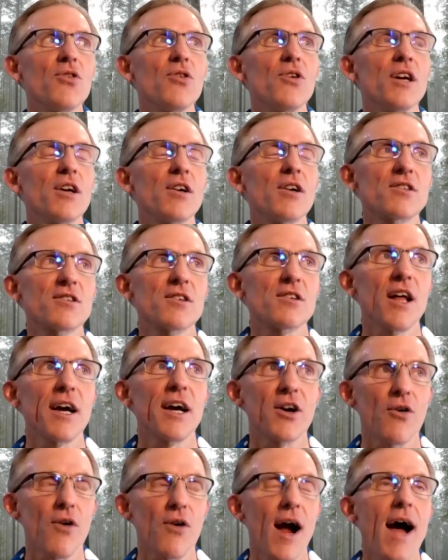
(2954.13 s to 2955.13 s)
years till I
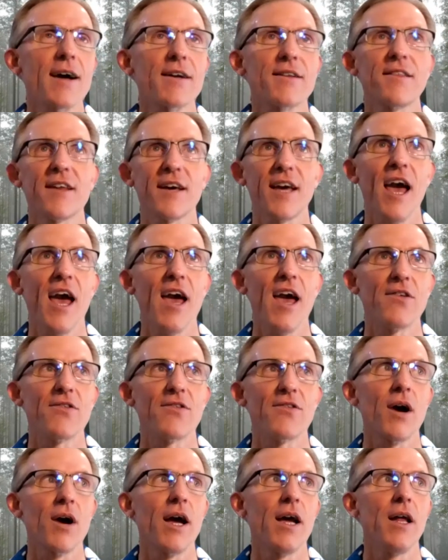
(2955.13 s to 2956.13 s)
cracked the
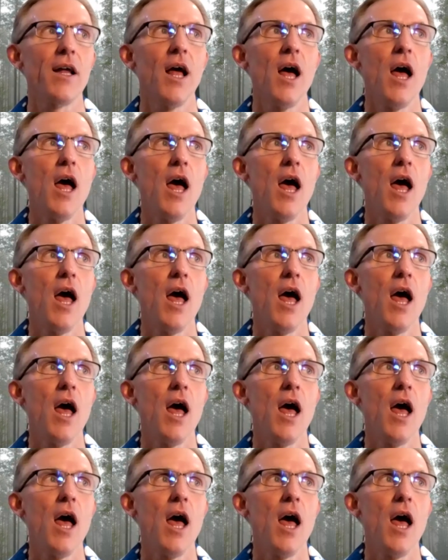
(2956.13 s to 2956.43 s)
case, right?